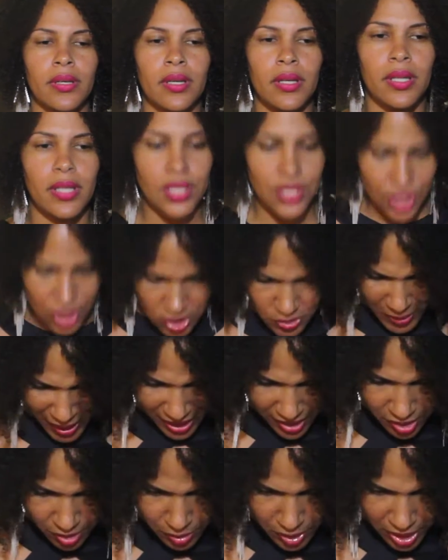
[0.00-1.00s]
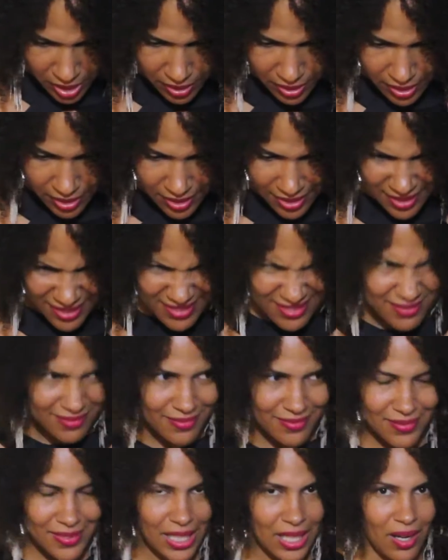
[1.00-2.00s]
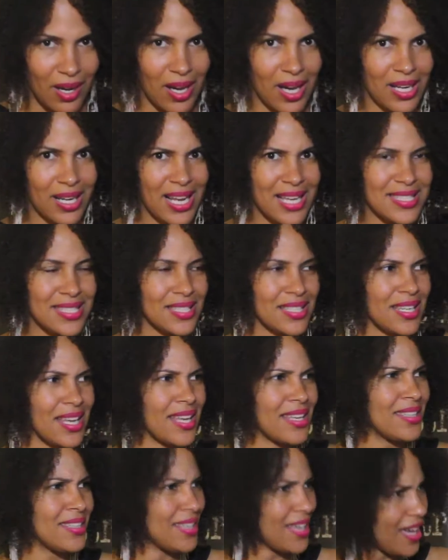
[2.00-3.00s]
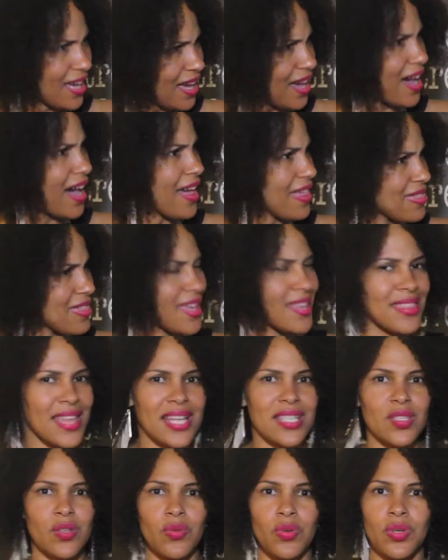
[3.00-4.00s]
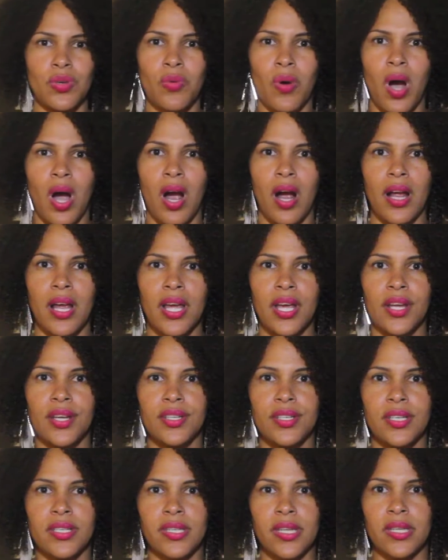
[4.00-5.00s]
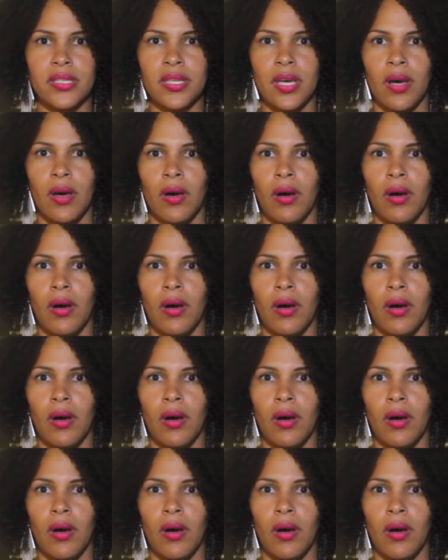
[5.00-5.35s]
And then she goes back in her book. Kind of odd. I said, yeah, I think that's who you are. She says,